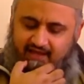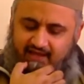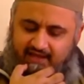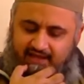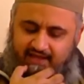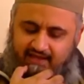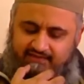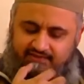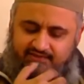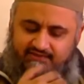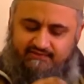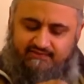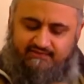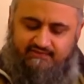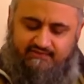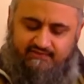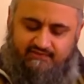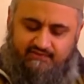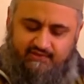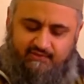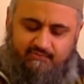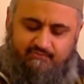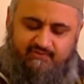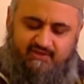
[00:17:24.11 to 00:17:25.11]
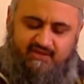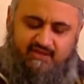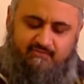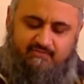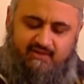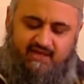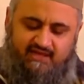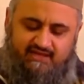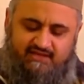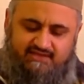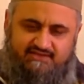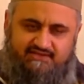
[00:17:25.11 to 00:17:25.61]
And the Big
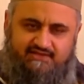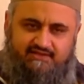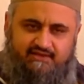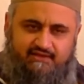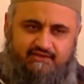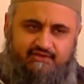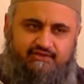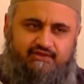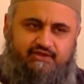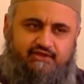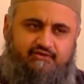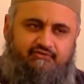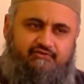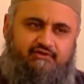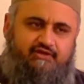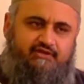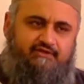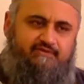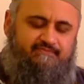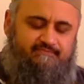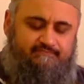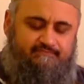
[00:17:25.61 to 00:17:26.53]
Bang is still a theory.